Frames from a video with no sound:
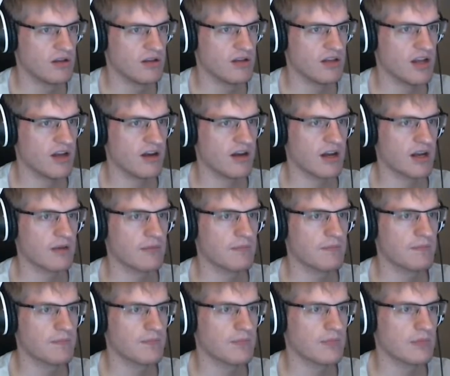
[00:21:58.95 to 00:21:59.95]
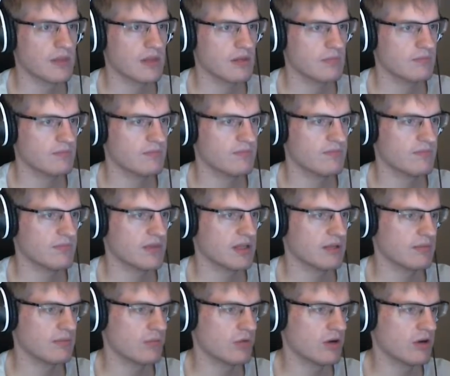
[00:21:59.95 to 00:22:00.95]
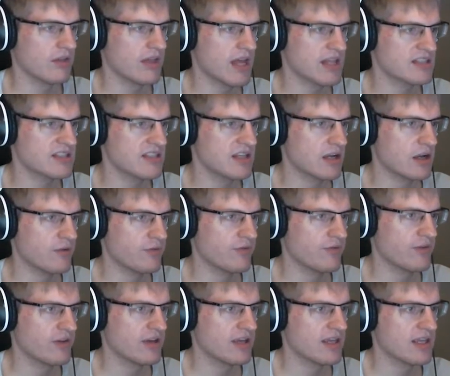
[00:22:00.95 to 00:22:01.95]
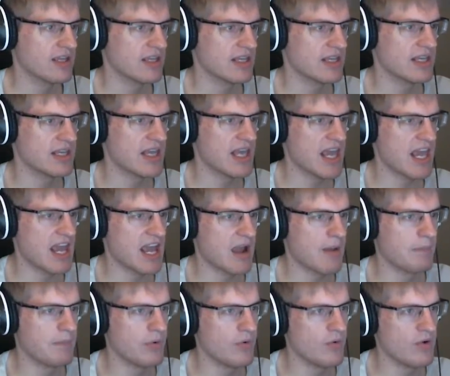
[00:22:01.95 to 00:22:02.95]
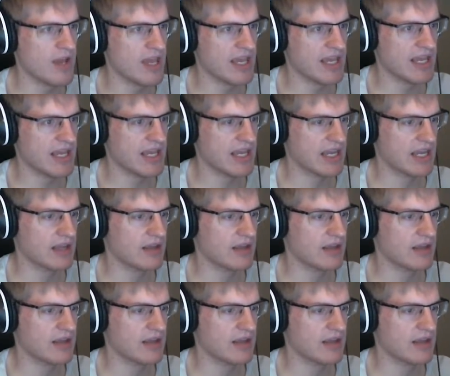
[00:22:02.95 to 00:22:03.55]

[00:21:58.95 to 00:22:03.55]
Alright. Some more of that stuff. Yeah, boing!